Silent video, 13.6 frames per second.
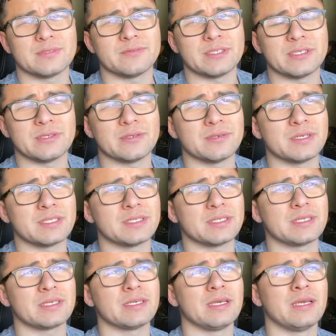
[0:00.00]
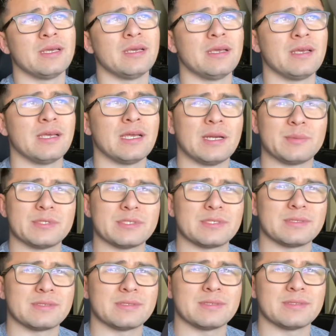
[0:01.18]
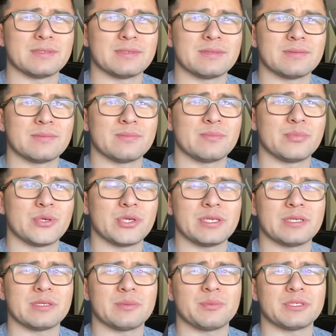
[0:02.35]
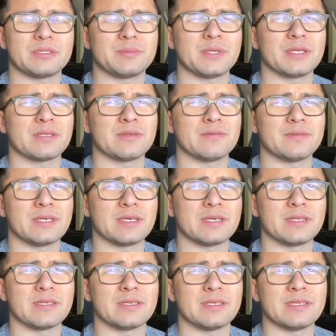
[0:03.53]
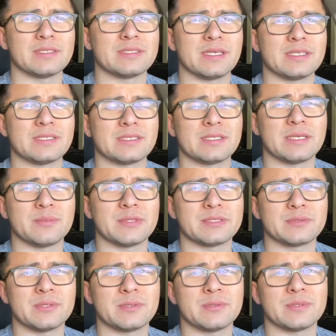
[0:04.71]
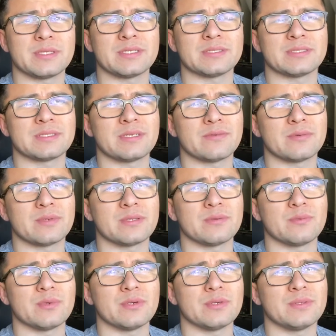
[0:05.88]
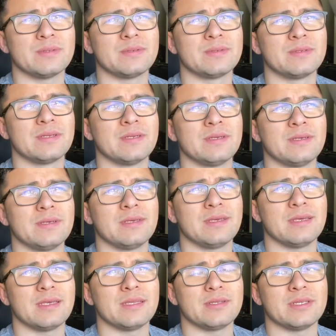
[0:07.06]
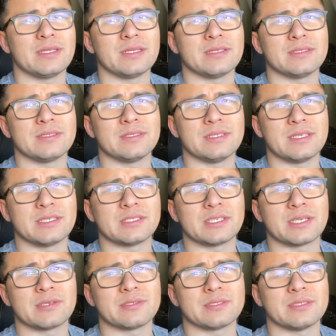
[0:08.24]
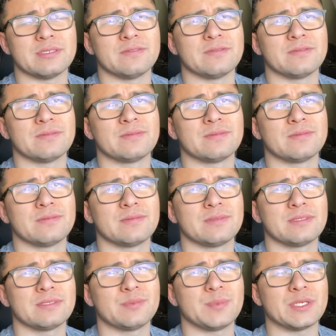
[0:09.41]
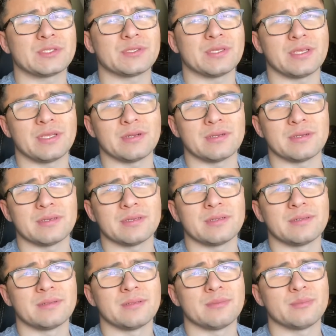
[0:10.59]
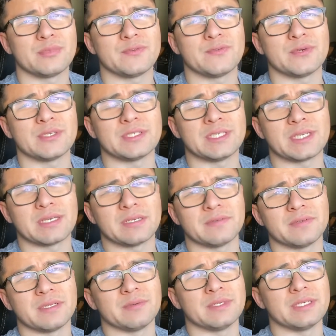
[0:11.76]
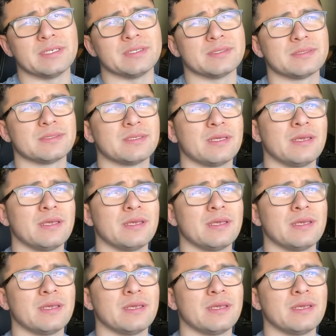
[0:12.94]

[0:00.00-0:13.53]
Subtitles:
video or anything. I'm just putting into perspective that it's not just him that's going through things, it's everyone in the world. And you need to check yourself to make sure that you're good before you take care of anyone else.